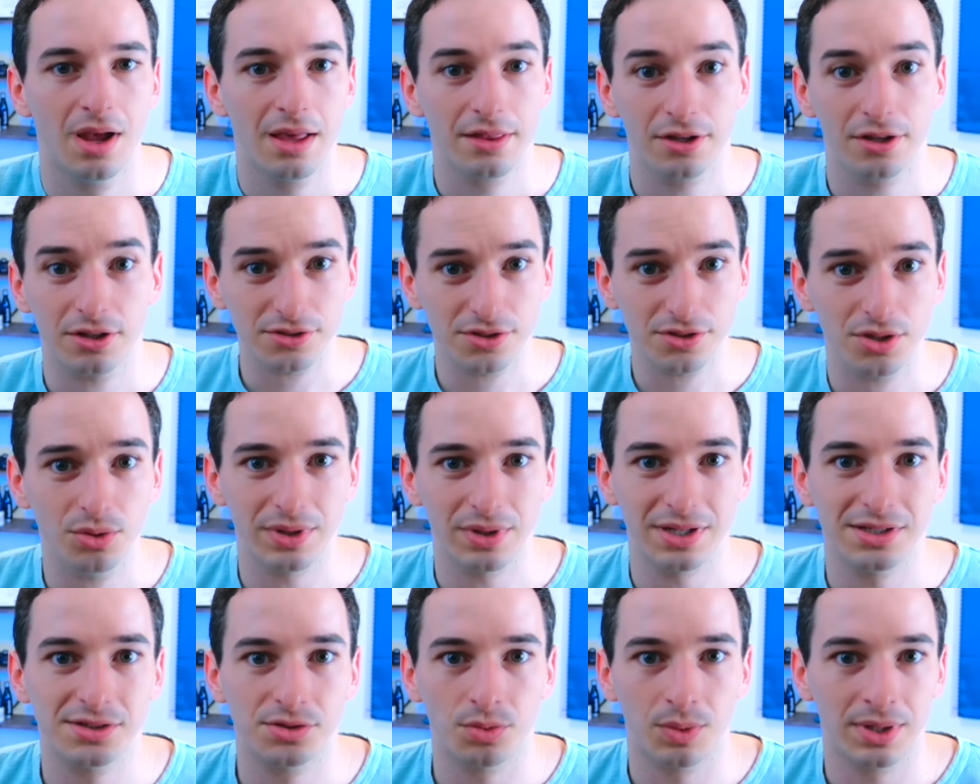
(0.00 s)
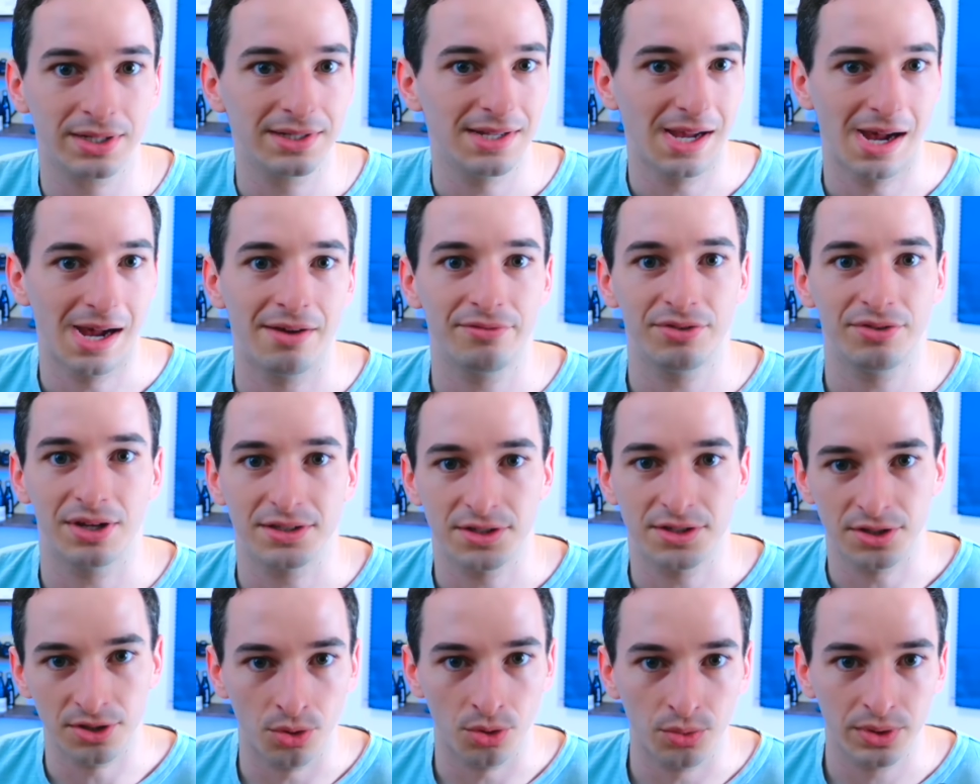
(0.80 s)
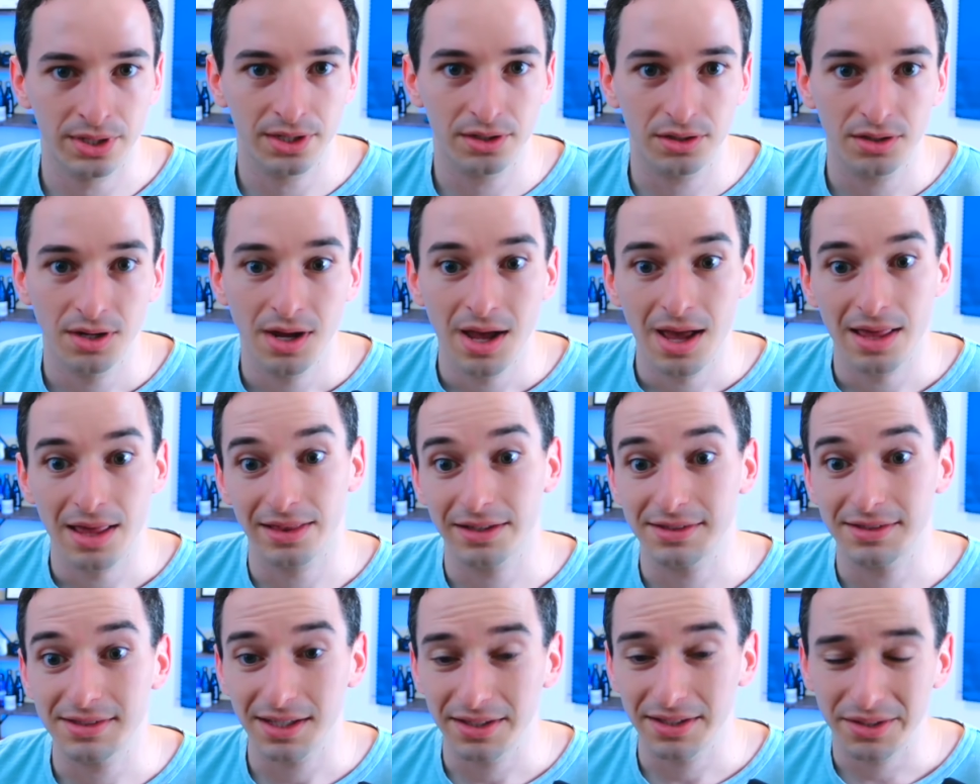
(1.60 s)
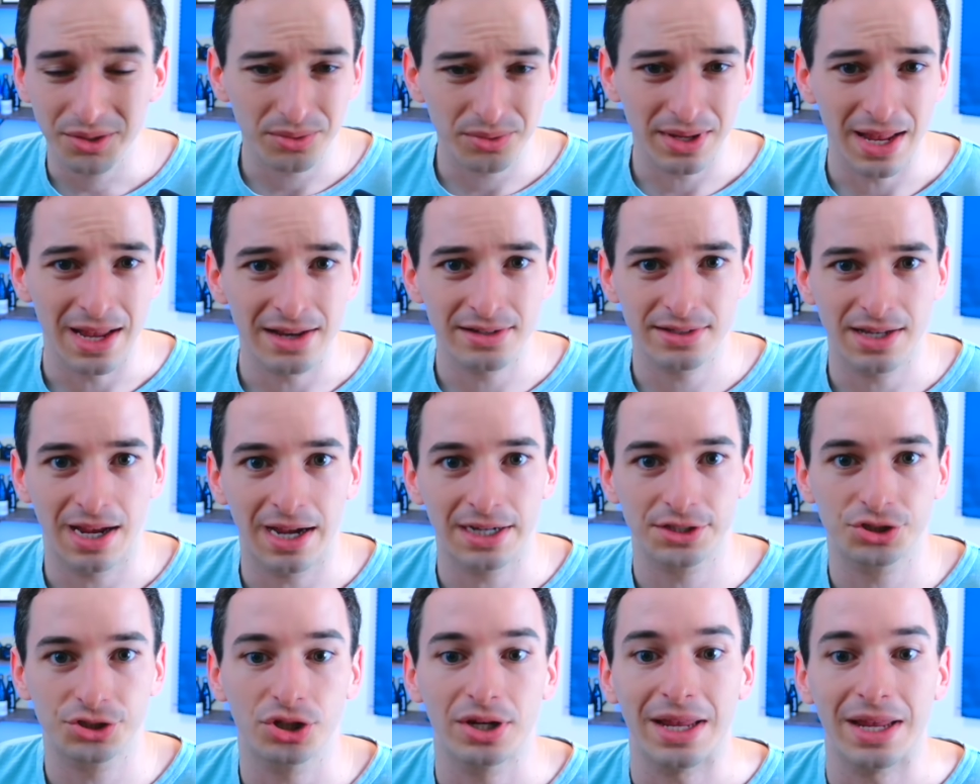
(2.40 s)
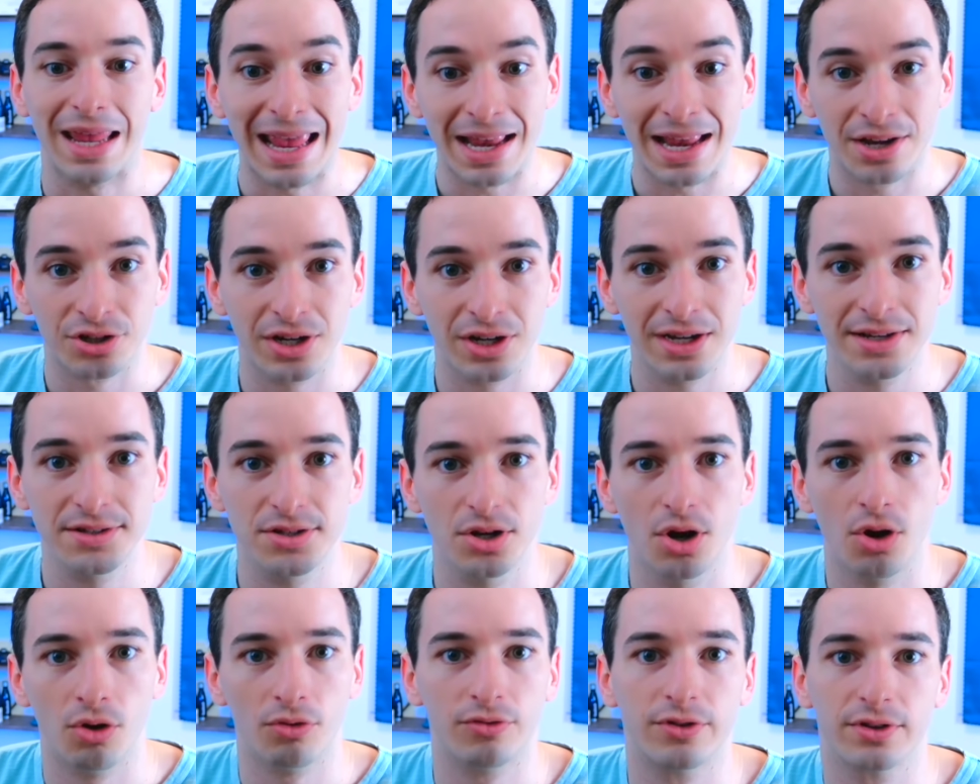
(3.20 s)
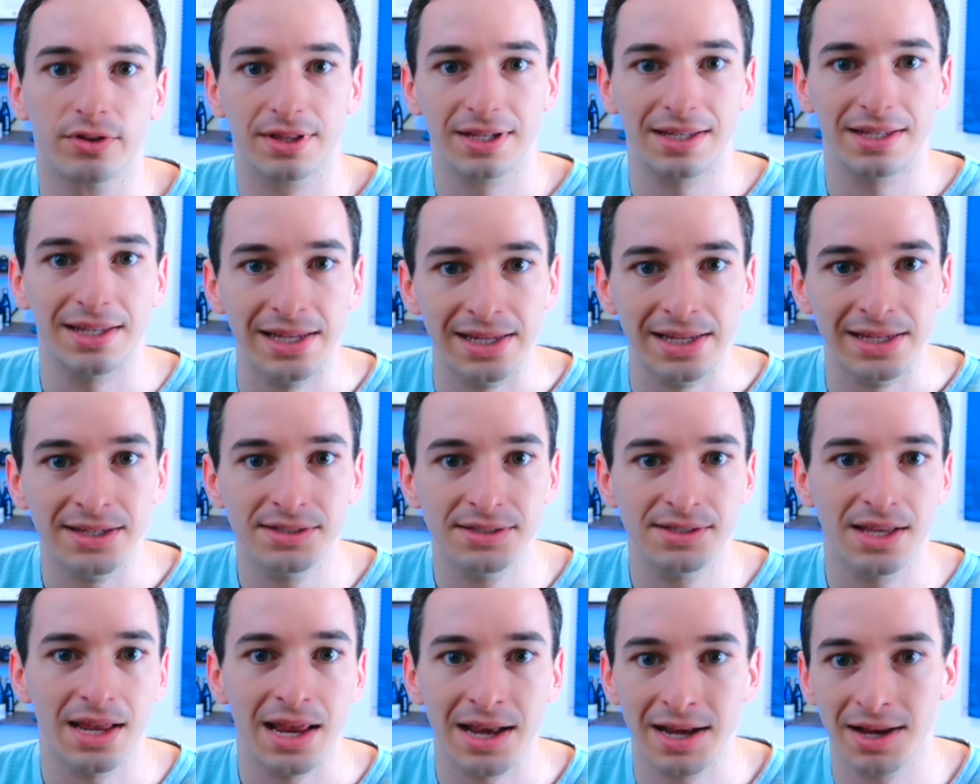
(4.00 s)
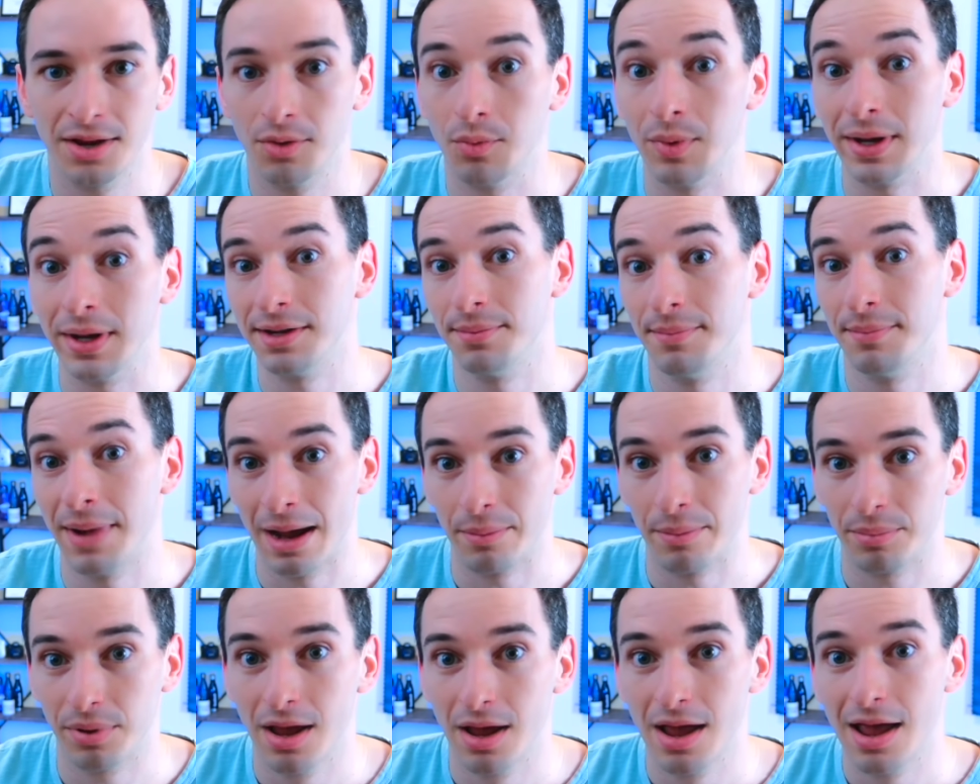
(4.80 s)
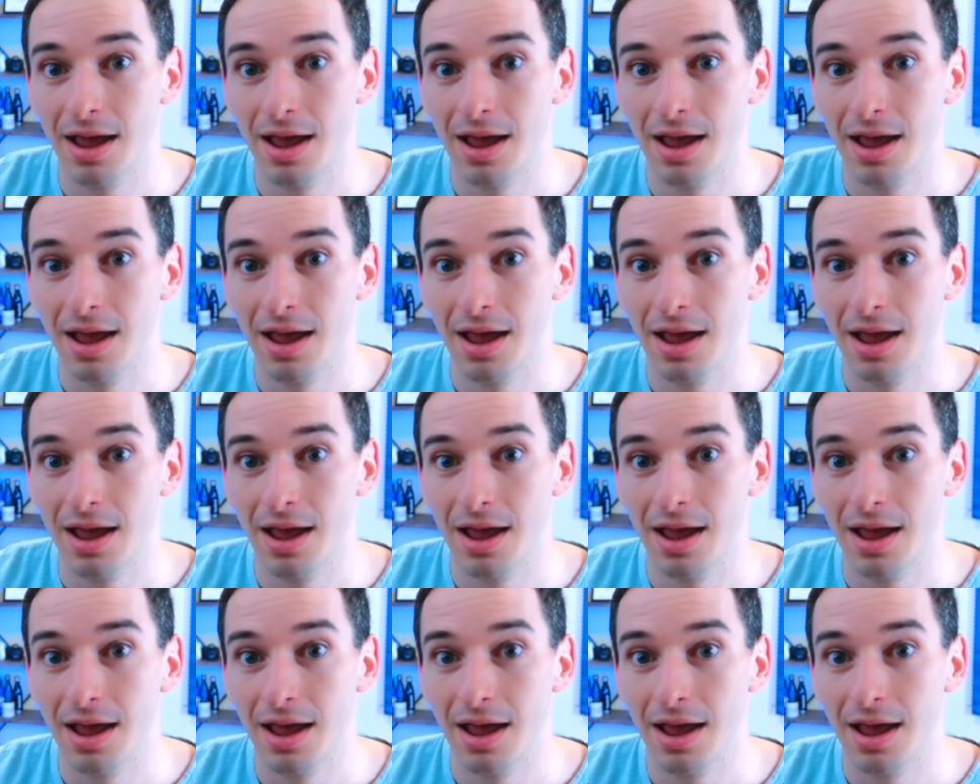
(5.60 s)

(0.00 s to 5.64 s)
There also is one caveat to note here, and that's that you can't actually iterate over the keys in a weak map.